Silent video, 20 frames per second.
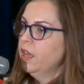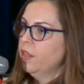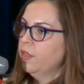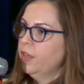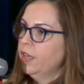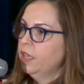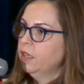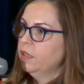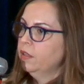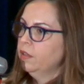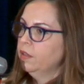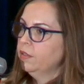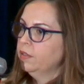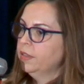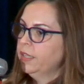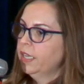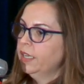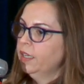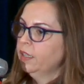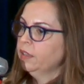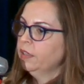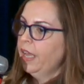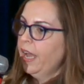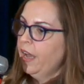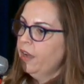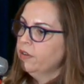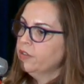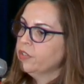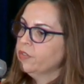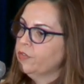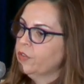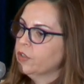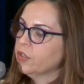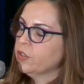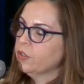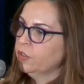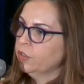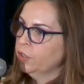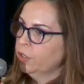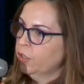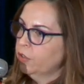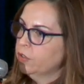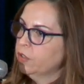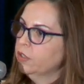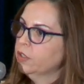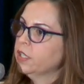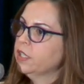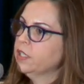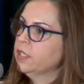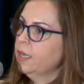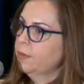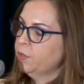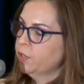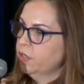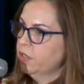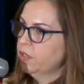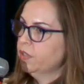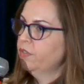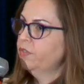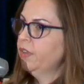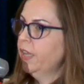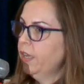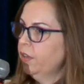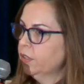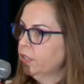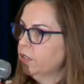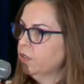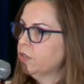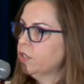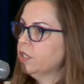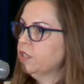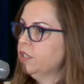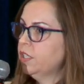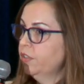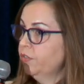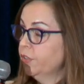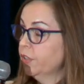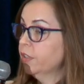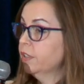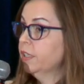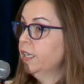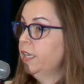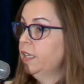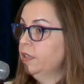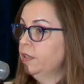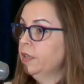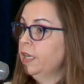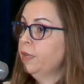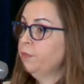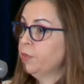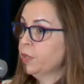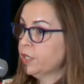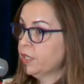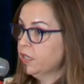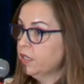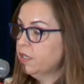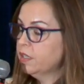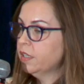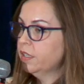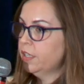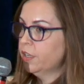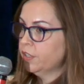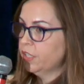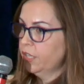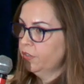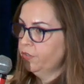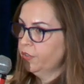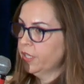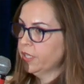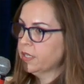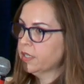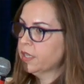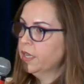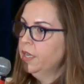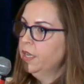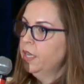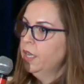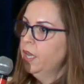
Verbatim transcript: That, that allows for certain local conceptions of value to differ and, and persist in their difference,